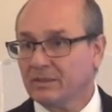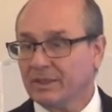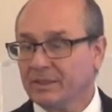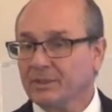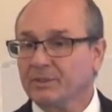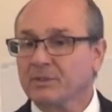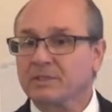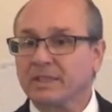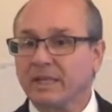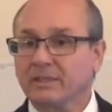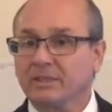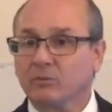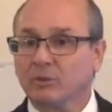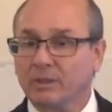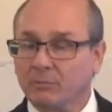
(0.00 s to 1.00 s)
and
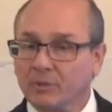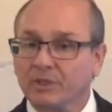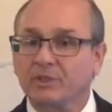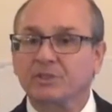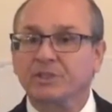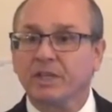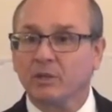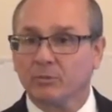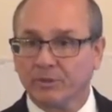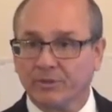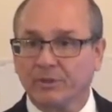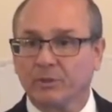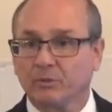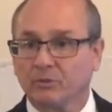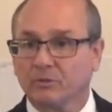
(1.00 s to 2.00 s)
understand that what I'm going to share with
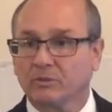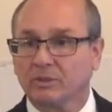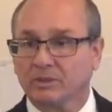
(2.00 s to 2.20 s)
you